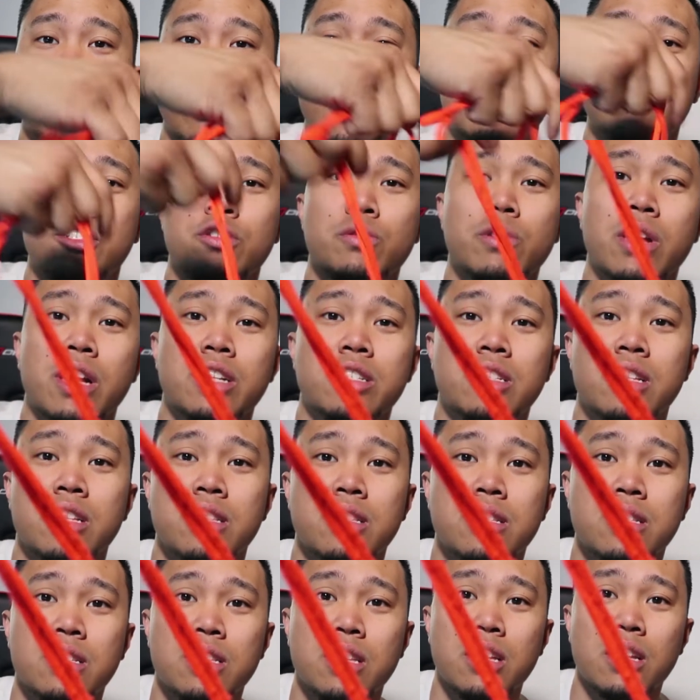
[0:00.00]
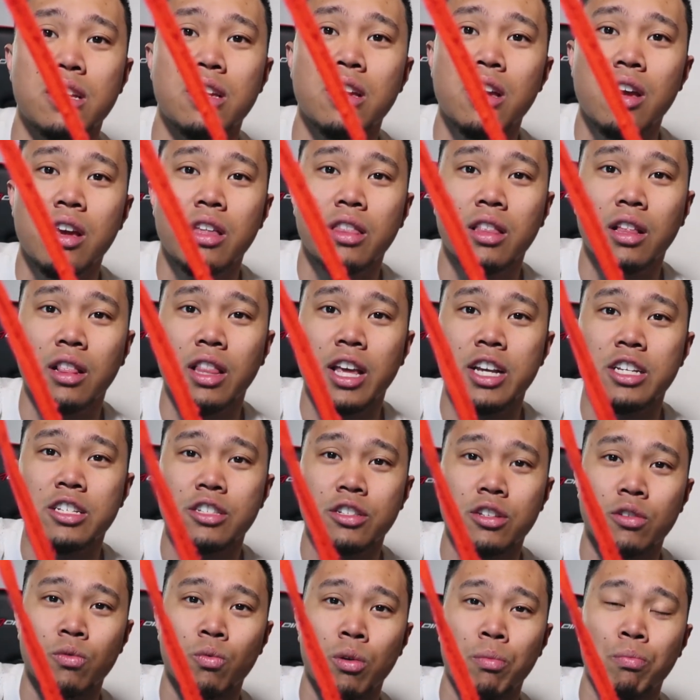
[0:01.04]
as you guys can see, the
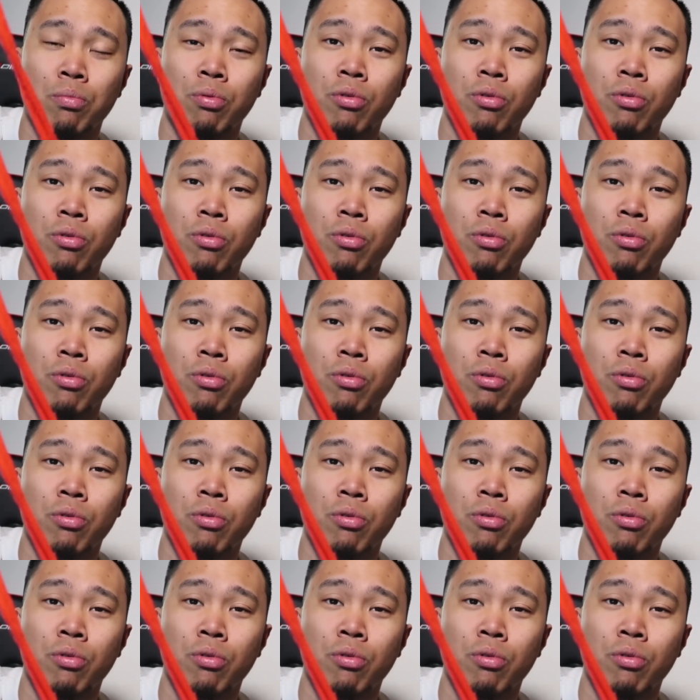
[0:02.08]
laces were